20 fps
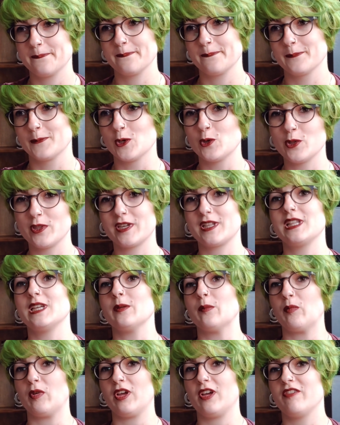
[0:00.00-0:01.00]
roll the
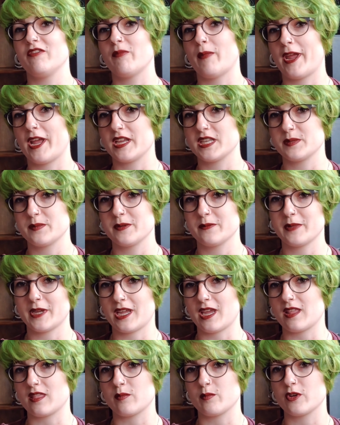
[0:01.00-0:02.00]
clip of my husband
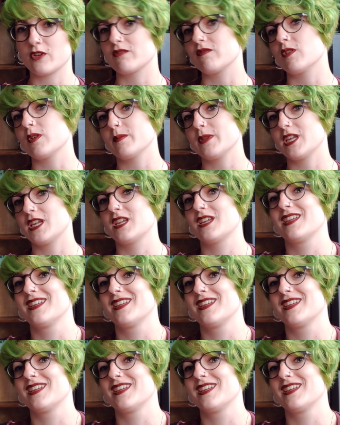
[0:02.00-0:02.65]
picking the book for me.